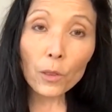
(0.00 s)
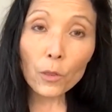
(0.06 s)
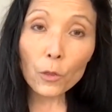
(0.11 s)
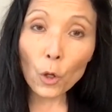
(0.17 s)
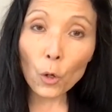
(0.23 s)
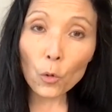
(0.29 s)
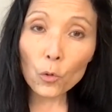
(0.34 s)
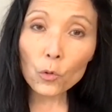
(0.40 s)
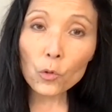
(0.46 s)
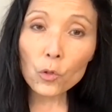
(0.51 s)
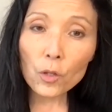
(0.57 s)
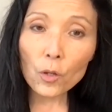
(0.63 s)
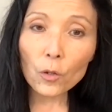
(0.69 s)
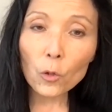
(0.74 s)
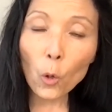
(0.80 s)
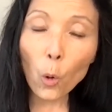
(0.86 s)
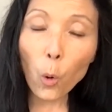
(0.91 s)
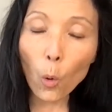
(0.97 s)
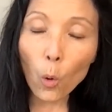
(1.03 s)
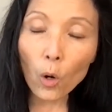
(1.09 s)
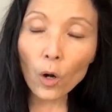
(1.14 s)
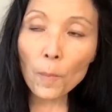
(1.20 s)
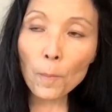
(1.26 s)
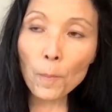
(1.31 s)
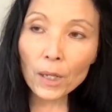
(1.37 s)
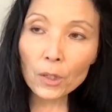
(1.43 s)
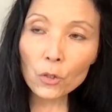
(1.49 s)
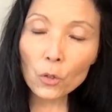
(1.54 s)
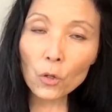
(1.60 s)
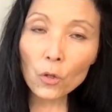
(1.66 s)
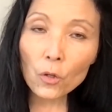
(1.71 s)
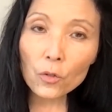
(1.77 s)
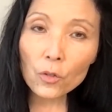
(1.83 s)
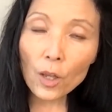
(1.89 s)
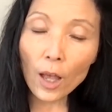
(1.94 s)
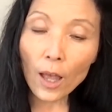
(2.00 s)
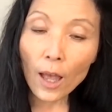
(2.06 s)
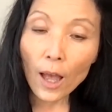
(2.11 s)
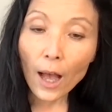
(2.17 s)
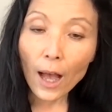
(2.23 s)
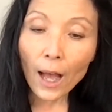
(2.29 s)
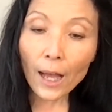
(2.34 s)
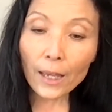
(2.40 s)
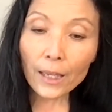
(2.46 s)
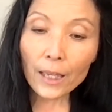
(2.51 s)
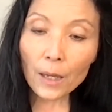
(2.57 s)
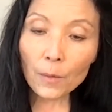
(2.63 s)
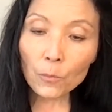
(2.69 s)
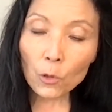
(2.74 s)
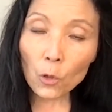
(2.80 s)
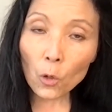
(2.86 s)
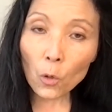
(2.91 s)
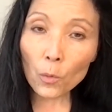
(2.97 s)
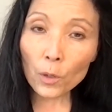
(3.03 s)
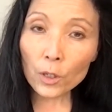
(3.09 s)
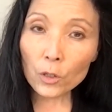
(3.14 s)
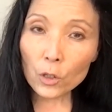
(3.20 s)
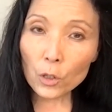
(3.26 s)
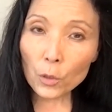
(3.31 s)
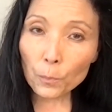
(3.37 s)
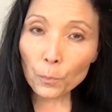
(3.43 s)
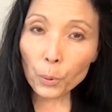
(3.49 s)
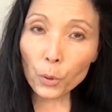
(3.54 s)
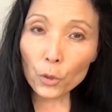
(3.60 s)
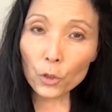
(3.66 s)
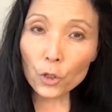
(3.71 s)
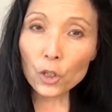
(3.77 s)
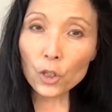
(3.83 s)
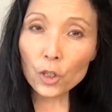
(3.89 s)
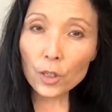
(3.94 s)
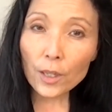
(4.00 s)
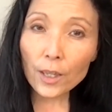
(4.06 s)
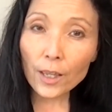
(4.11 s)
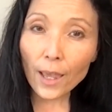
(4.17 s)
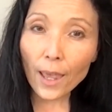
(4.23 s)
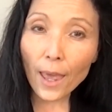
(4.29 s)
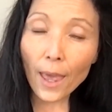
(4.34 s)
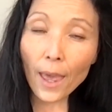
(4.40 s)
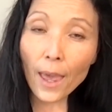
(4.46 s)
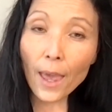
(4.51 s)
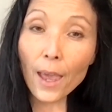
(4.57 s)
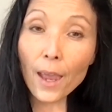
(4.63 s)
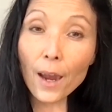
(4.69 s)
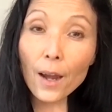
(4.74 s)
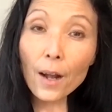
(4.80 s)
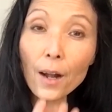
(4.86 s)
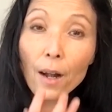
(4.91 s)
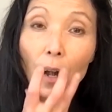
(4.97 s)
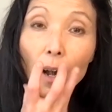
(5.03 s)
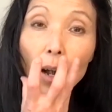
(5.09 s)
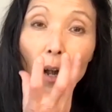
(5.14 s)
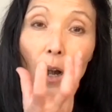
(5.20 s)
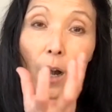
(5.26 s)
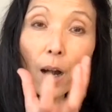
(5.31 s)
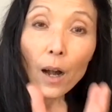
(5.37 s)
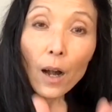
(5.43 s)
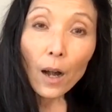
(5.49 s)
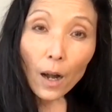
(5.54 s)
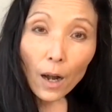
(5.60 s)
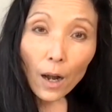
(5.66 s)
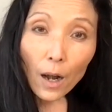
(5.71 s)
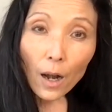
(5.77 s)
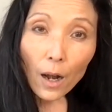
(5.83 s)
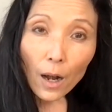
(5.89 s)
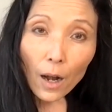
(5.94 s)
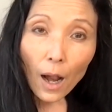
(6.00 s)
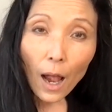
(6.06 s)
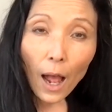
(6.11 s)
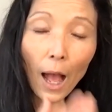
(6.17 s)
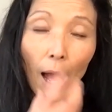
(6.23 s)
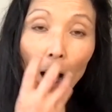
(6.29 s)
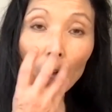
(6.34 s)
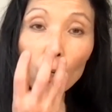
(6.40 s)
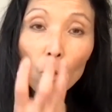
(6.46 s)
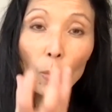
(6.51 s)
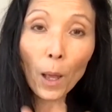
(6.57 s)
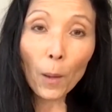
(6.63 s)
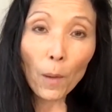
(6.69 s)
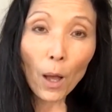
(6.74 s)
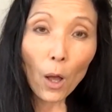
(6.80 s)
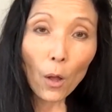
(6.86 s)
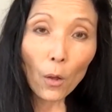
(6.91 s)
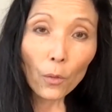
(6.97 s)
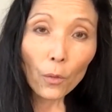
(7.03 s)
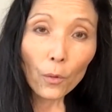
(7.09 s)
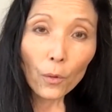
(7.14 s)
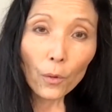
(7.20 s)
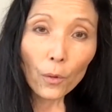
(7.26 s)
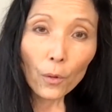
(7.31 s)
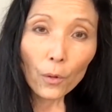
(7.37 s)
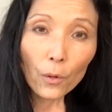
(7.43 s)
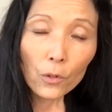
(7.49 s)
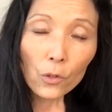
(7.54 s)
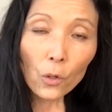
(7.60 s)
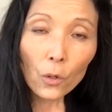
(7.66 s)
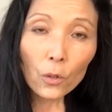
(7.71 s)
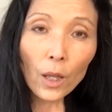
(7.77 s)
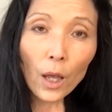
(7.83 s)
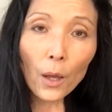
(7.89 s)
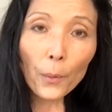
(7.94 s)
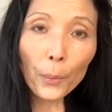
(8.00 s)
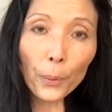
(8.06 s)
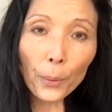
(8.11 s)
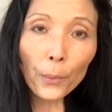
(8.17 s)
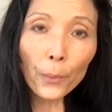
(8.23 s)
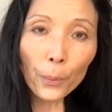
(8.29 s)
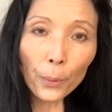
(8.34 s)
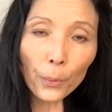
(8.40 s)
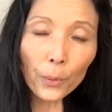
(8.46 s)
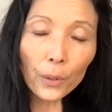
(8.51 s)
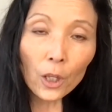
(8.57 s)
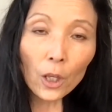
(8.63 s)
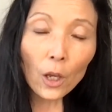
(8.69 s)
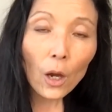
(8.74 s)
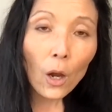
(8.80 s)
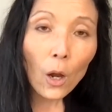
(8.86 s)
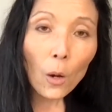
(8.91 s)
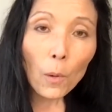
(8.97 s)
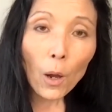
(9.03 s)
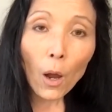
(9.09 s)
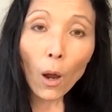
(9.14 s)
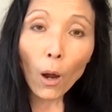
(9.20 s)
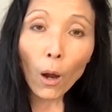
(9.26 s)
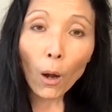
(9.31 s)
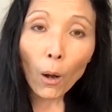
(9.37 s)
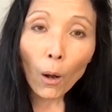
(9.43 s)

those core muscles, I am going to push the air out of my mouth. So not here, but